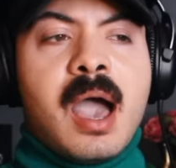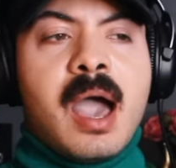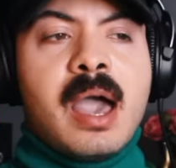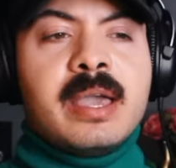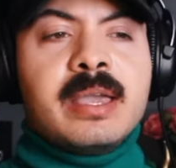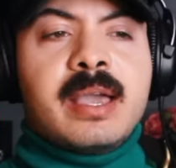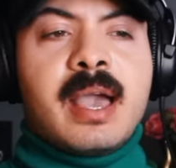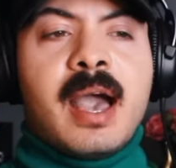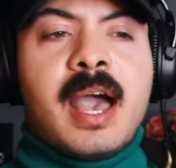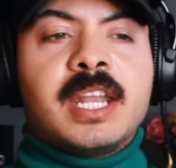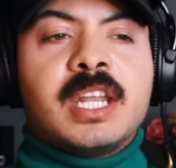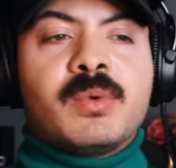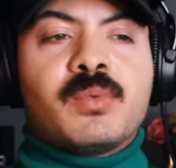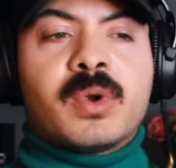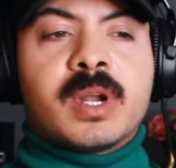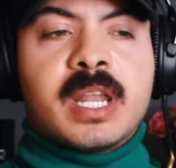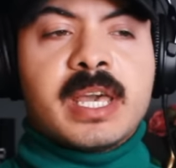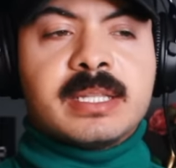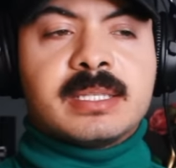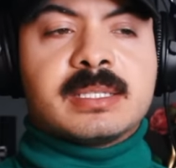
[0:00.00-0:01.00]
I kind of
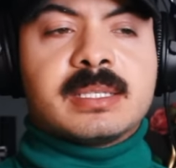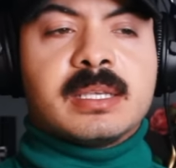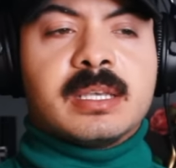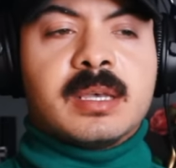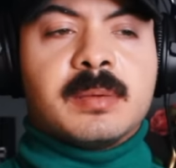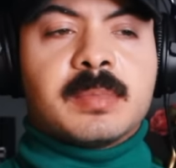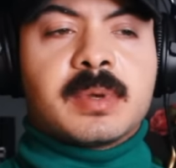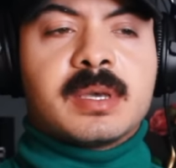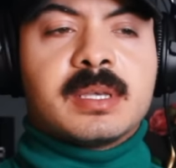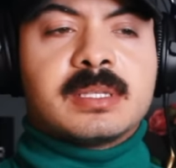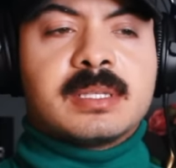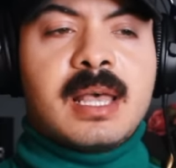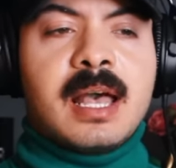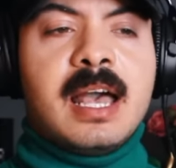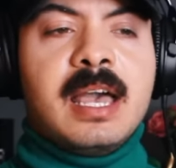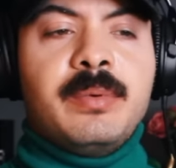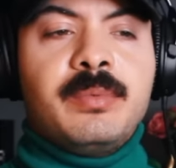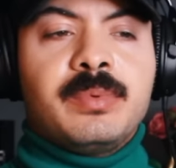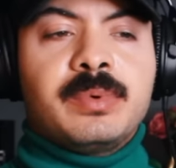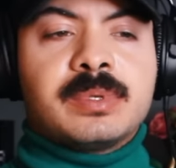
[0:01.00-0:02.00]
relate to him because
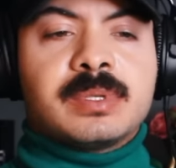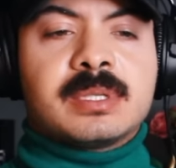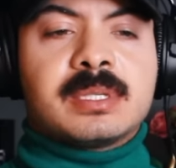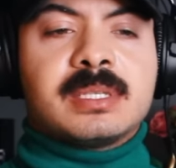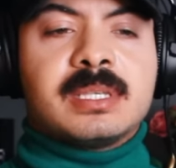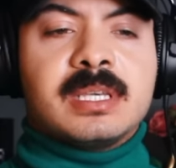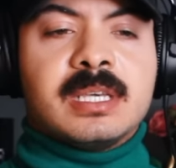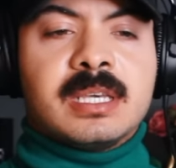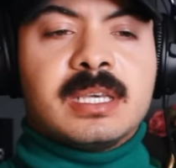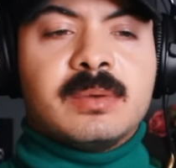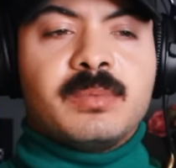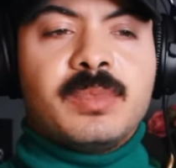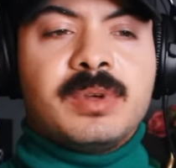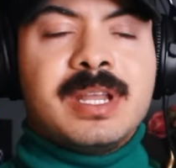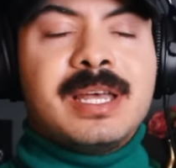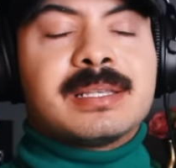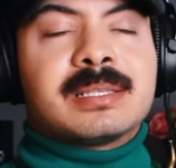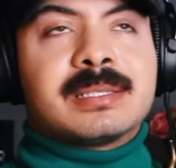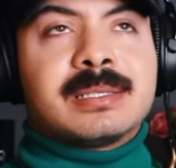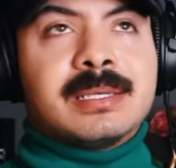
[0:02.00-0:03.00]
I was seeing, well,
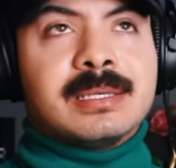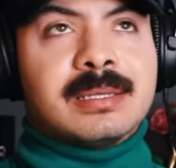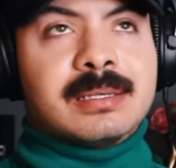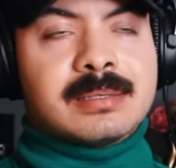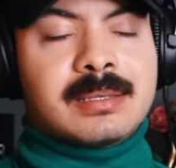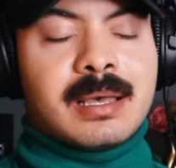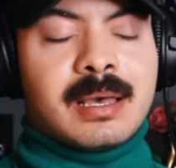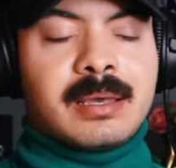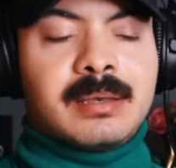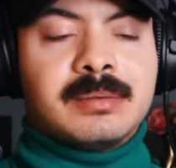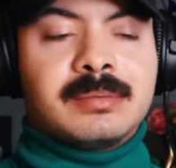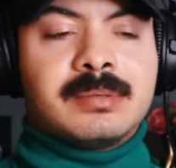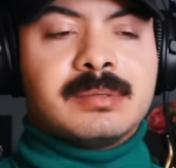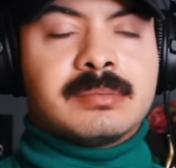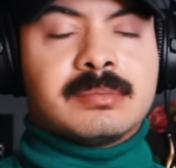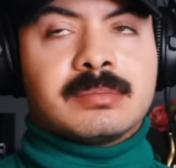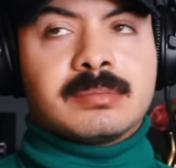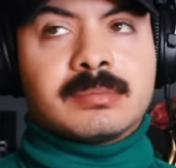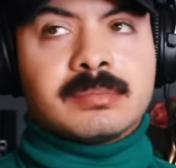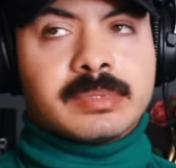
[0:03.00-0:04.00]
not seeing this guy,
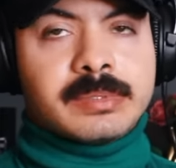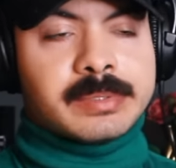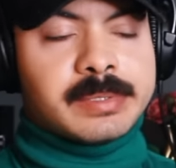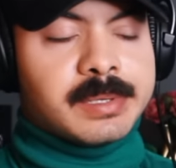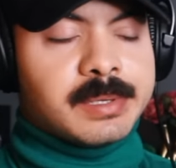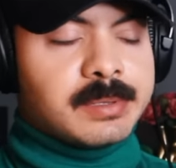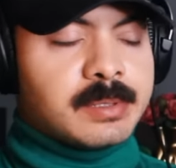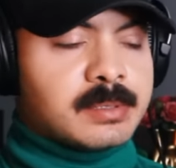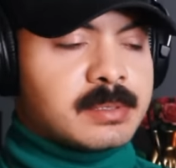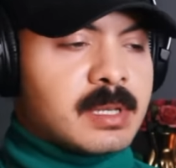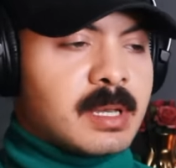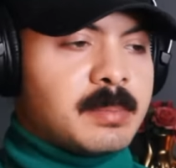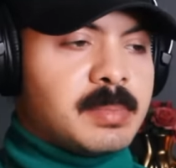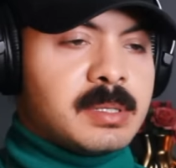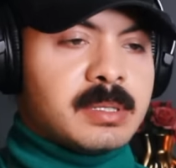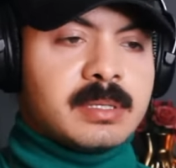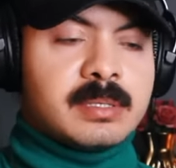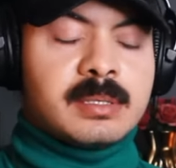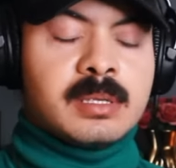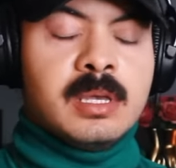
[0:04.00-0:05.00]
seeing this guy,
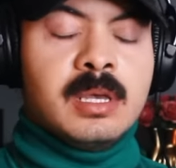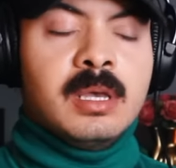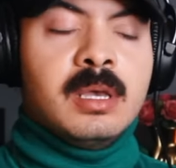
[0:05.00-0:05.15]
please.